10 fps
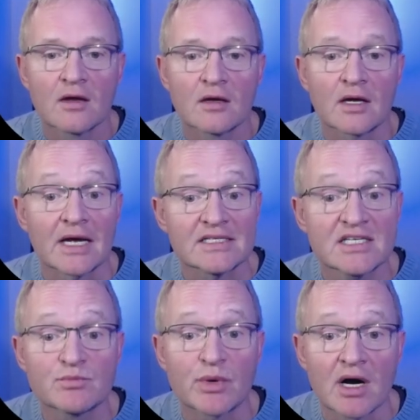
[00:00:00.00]
As
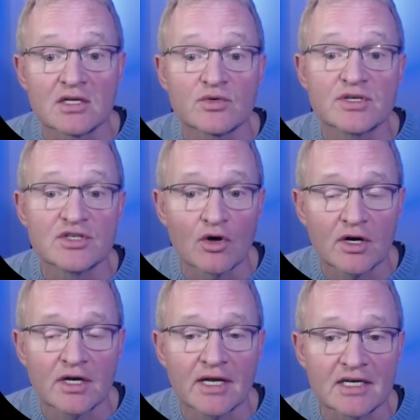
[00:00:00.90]
this browser is
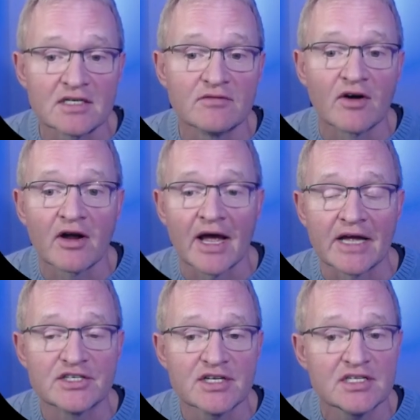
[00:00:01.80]
not connected via
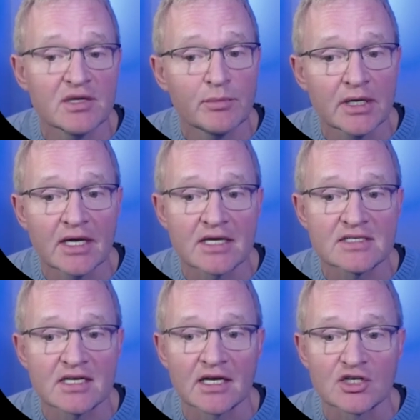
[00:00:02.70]

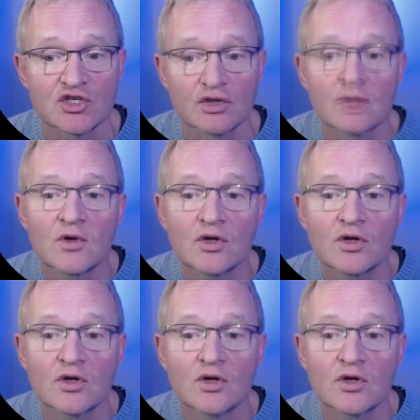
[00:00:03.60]
HTTPS connection,